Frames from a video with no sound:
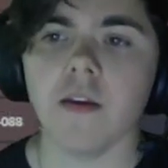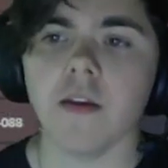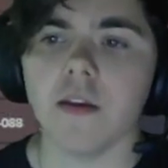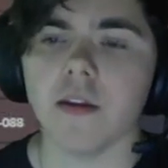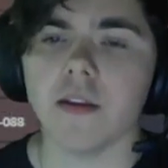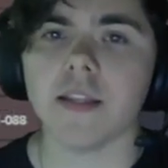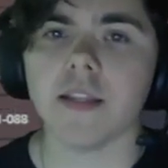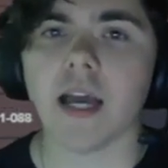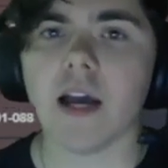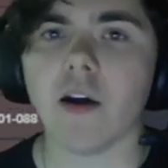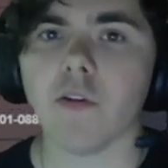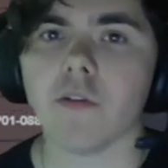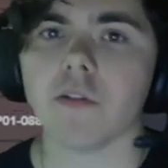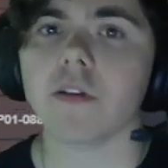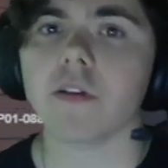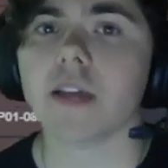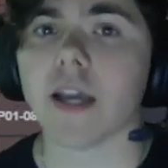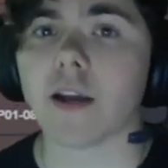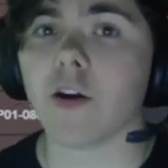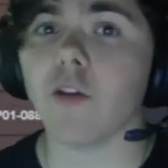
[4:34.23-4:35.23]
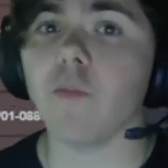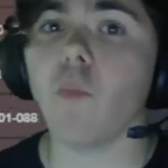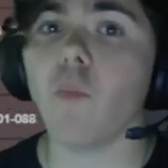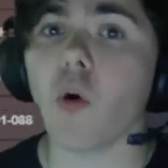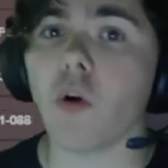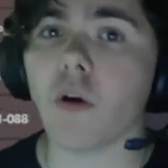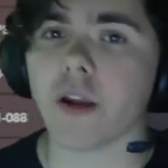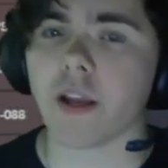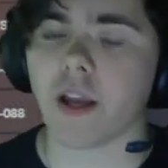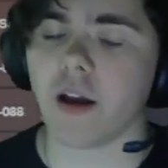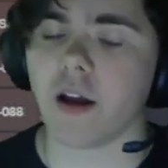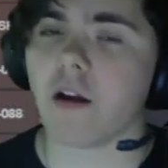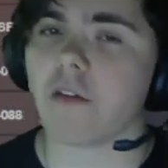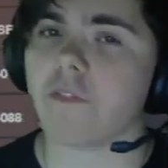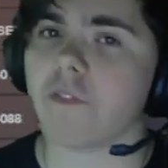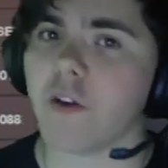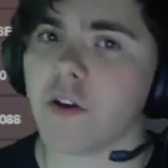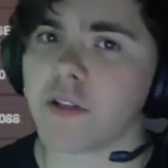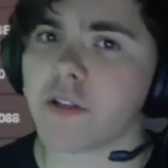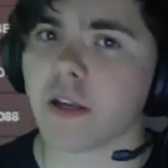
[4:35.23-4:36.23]
Now, Gekko Moria. Our
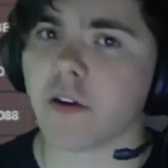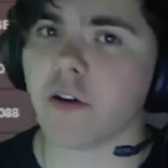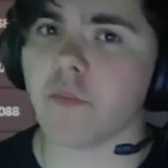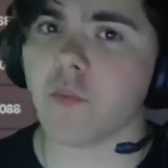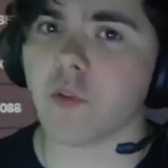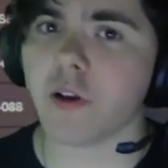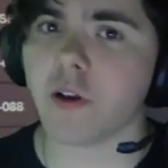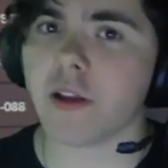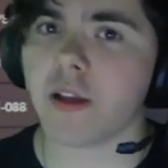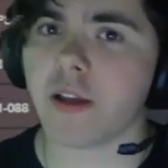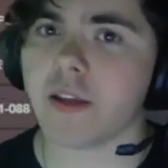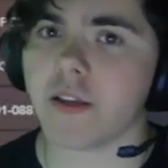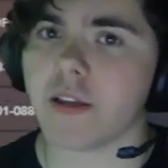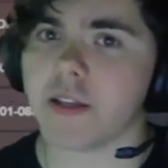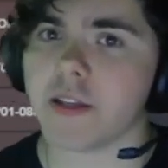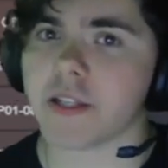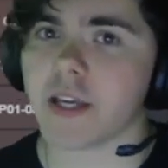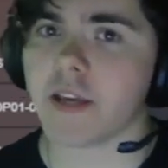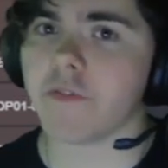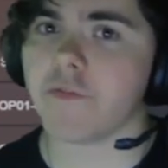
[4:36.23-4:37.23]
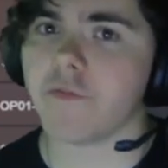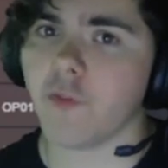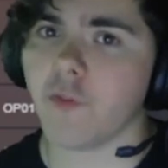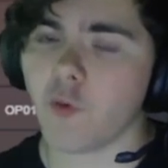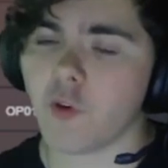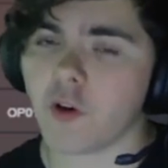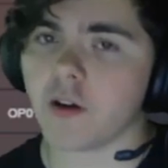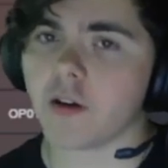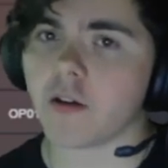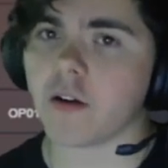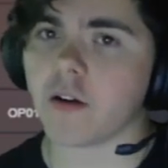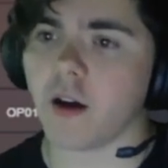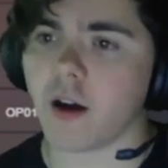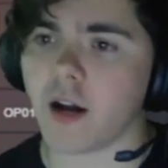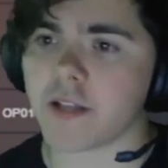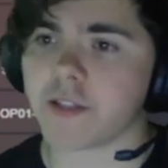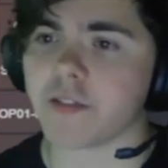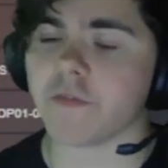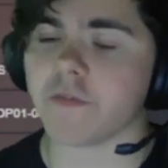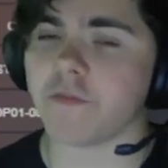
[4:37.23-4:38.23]
first Gekko Moria is a
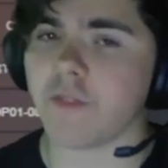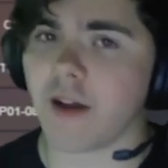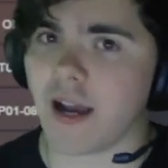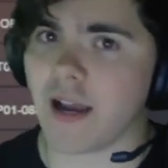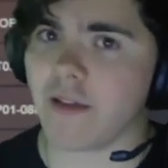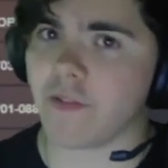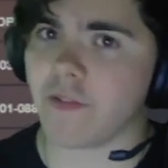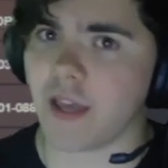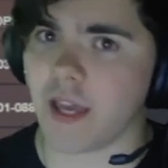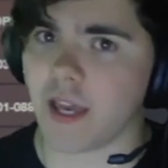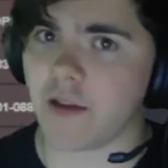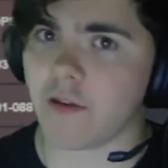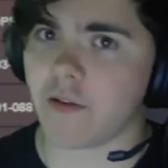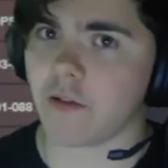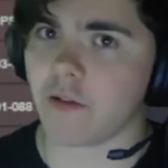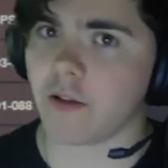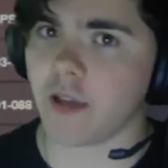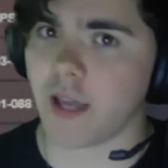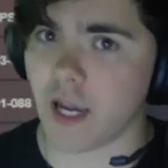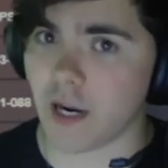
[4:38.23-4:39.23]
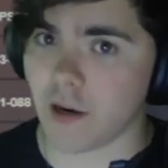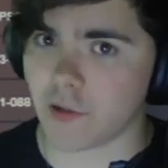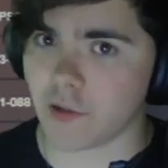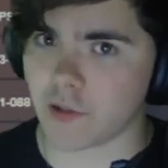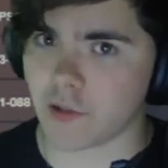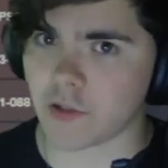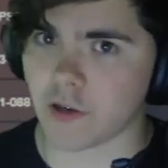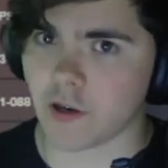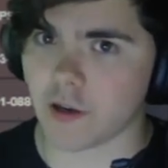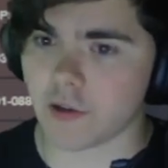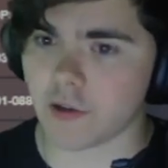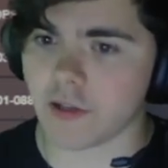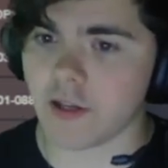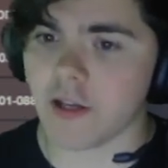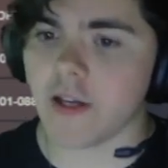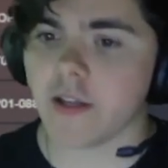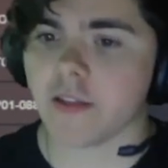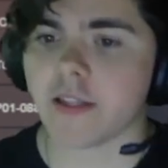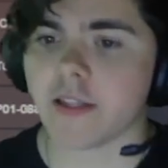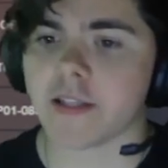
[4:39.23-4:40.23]
4-cost 5k character card
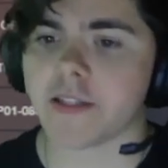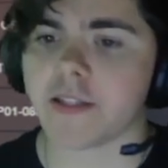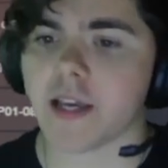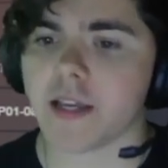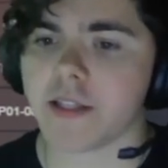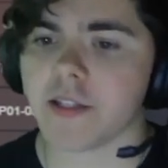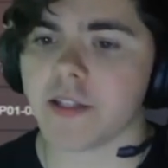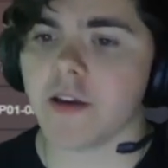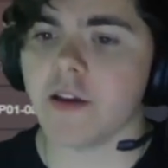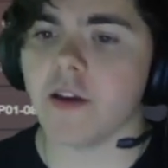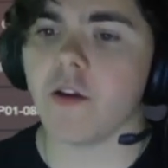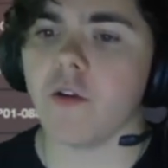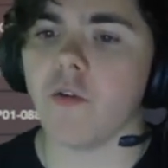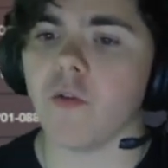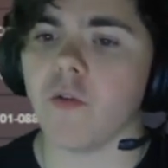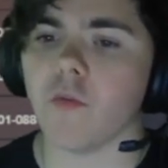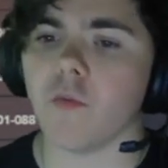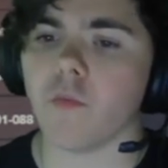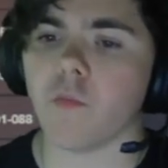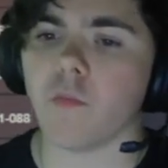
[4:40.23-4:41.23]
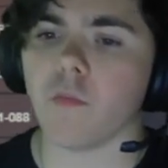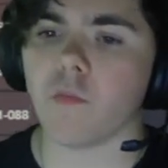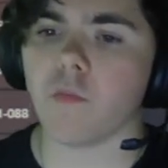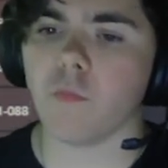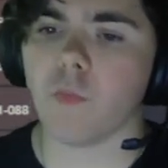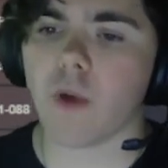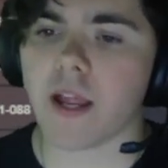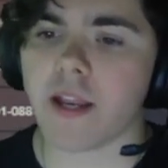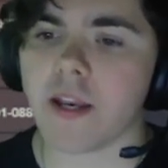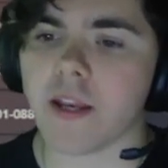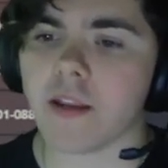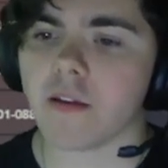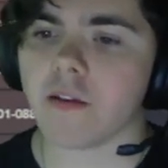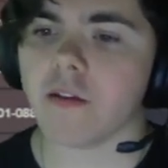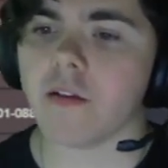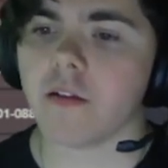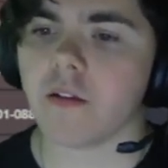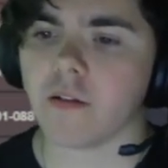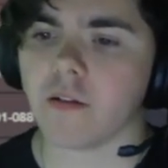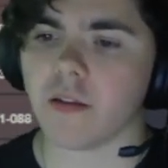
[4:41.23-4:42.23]
that says, when
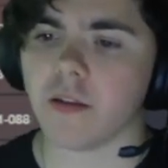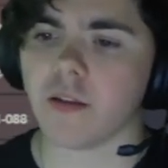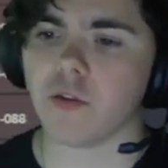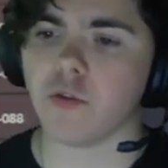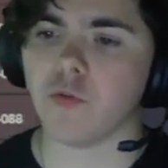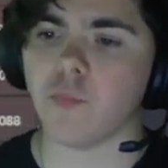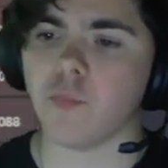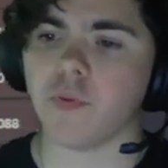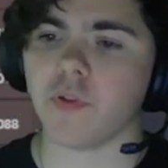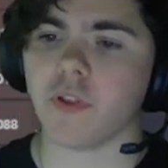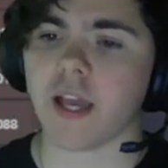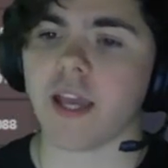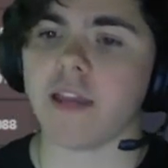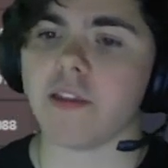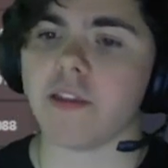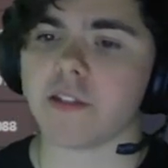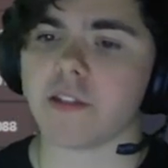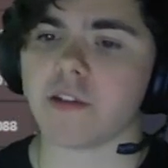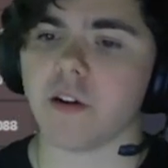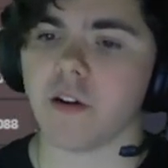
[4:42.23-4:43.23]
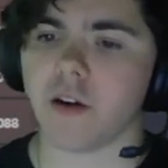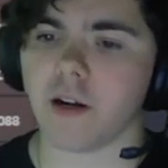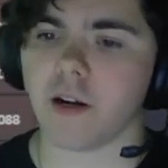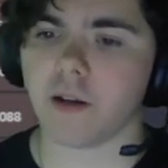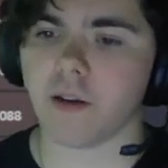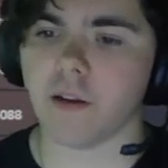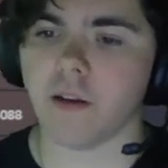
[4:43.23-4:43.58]
you play this card,